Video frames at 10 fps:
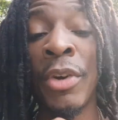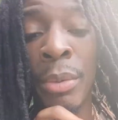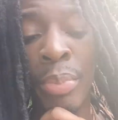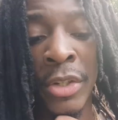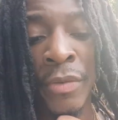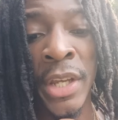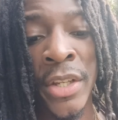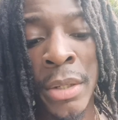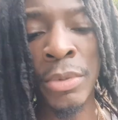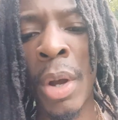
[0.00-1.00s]
impressive against him.
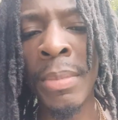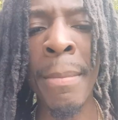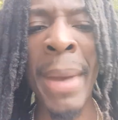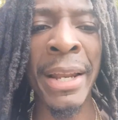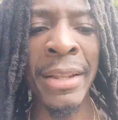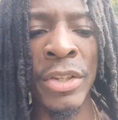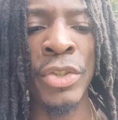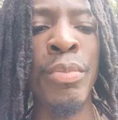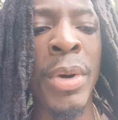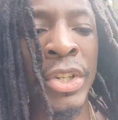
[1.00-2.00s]
So I'm not mad at this too
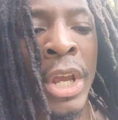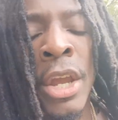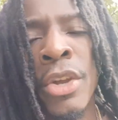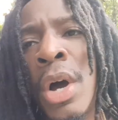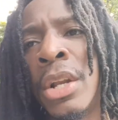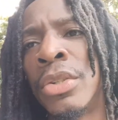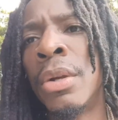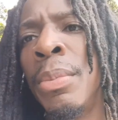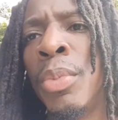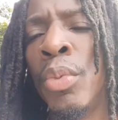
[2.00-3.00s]
much. You know, I know some
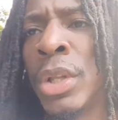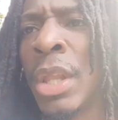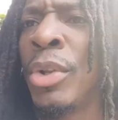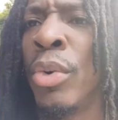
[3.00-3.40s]
people will. Let me know in the